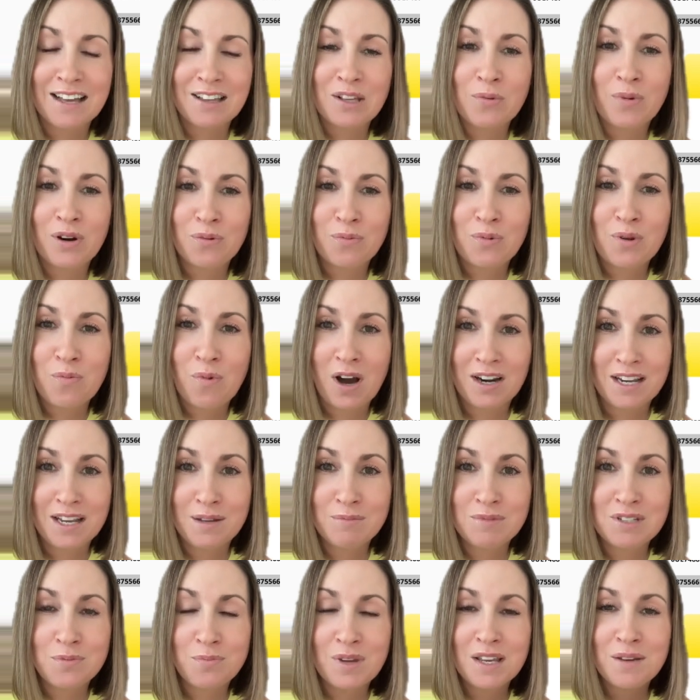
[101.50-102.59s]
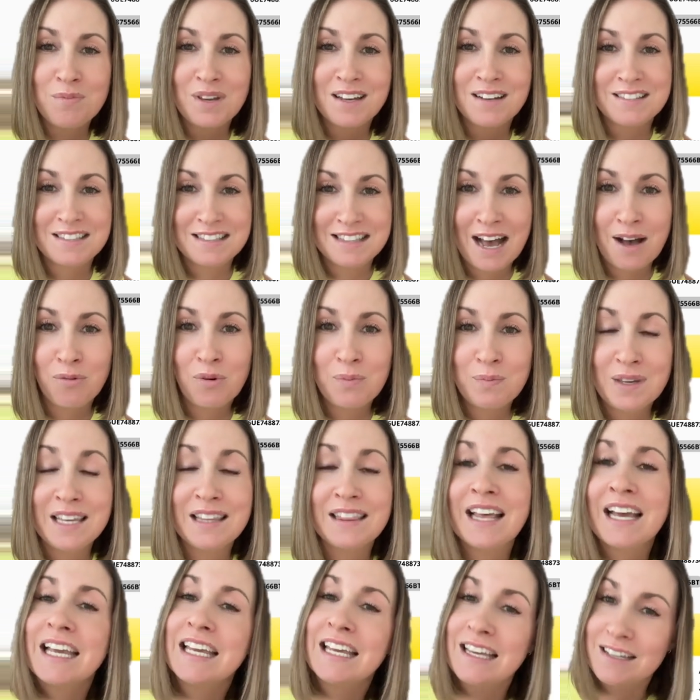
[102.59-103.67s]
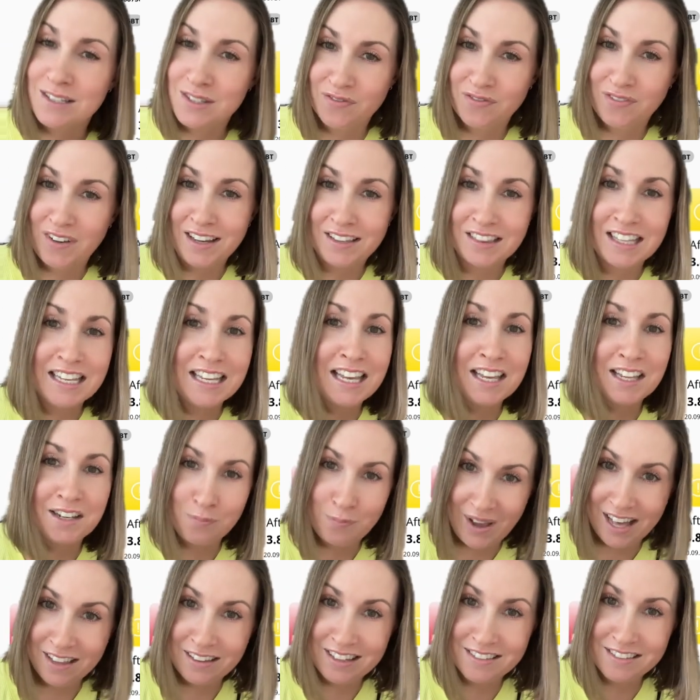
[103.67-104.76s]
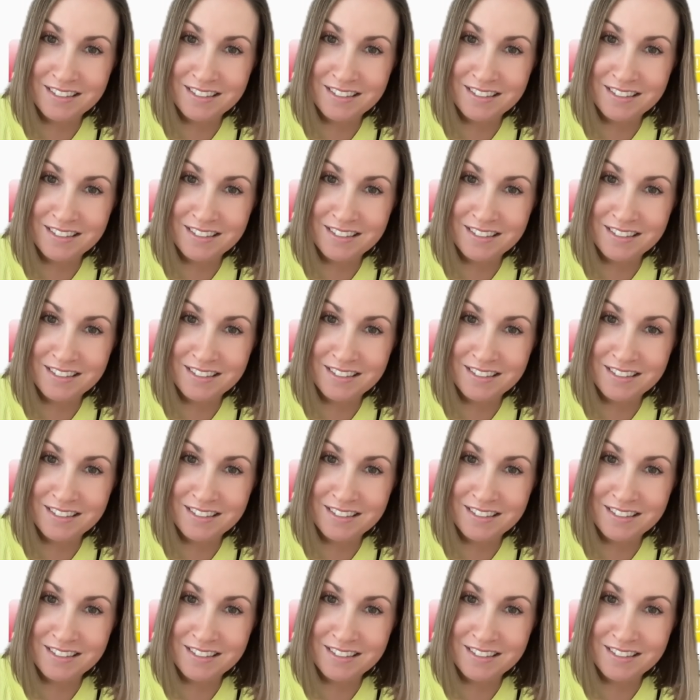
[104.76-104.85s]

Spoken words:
where we want him to be because that will mean that he is finally in balance.